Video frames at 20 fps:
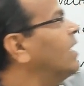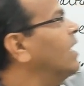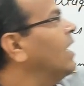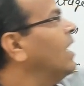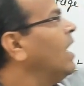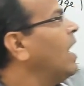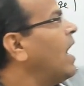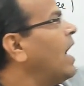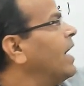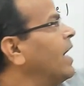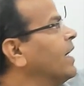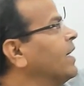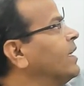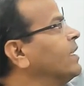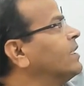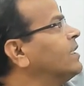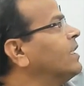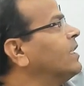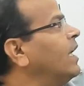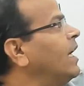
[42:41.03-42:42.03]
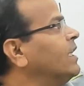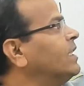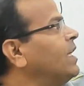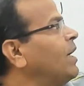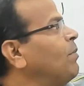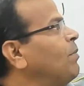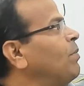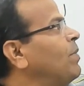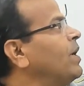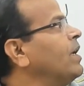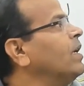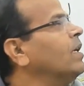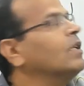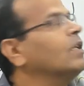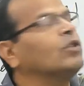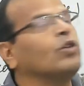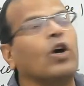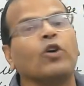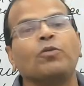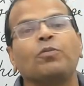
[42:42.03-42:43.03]
and it is series sampling, so
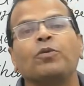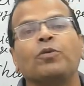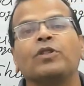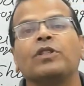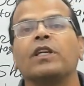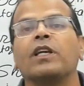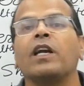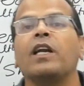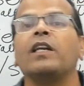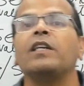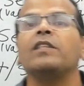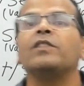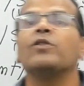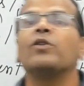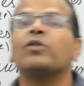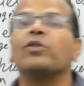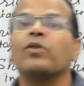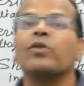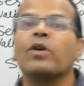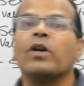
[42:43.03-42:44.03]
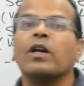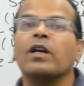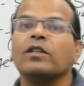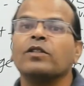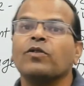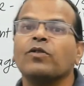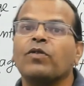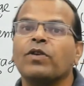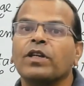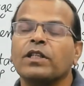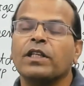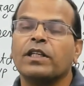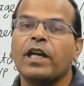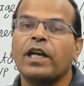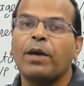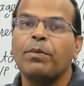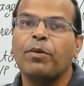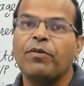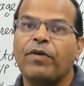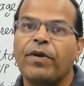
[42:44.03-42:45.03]
output signal is also current. So what is the type
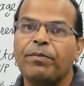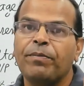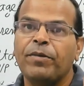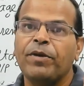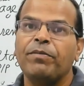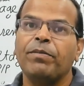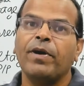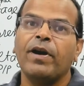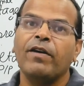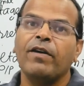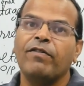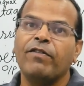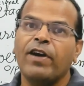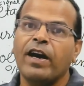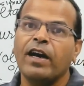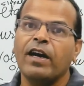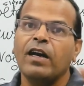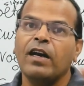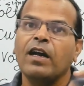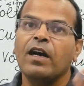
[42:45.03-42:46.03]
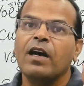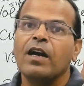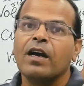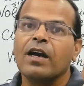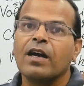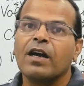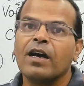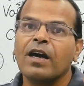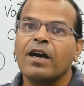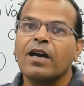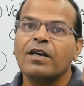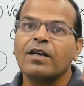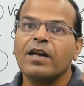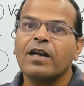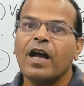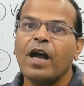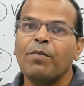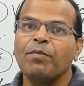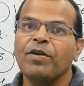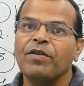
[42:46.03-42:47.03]
of amplifier? Current
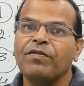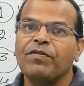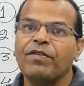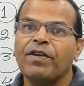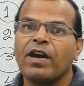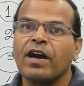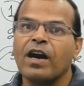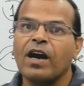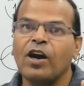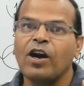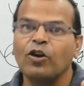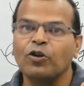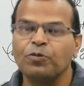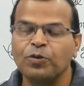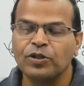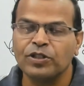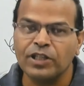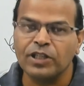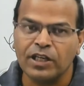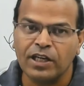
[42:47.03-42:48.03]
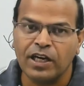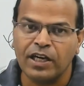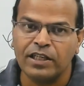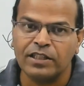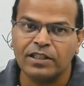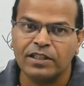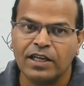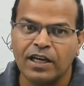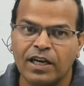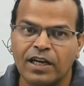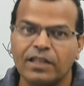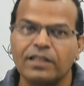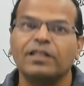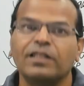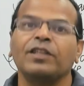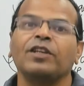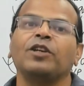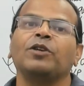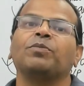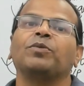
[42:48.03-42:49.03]
amplifier. Output signal is current,
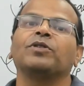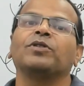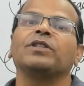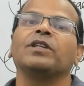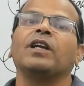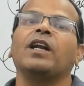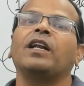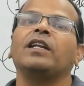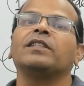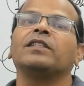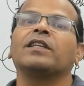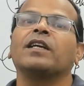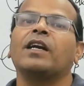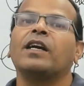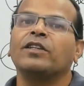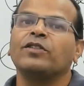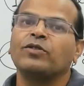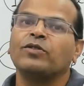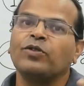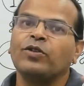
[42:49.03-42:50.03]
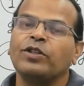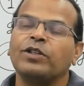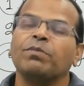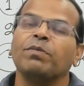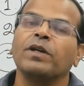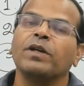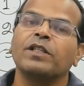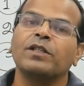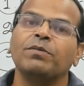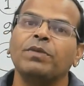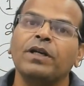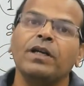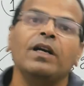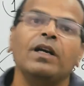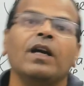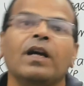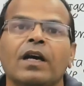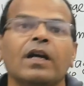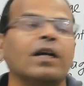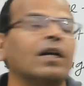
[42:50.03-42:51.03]
input signal is current, so it must be
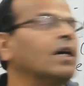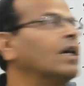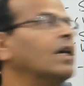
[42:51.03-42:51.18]
current